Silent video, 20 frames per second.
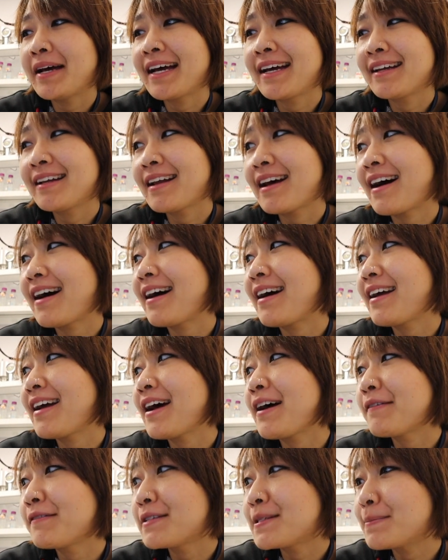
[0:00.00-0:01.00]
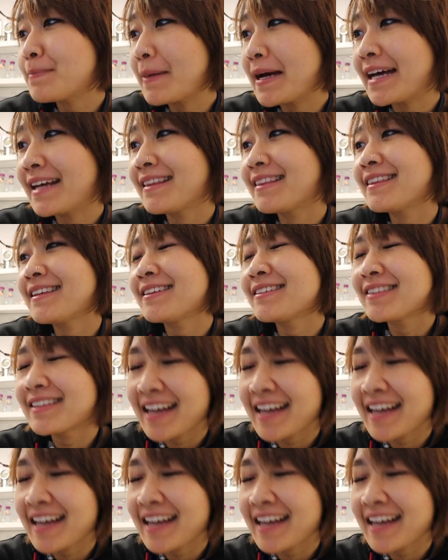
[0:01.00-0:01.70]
and I have spent the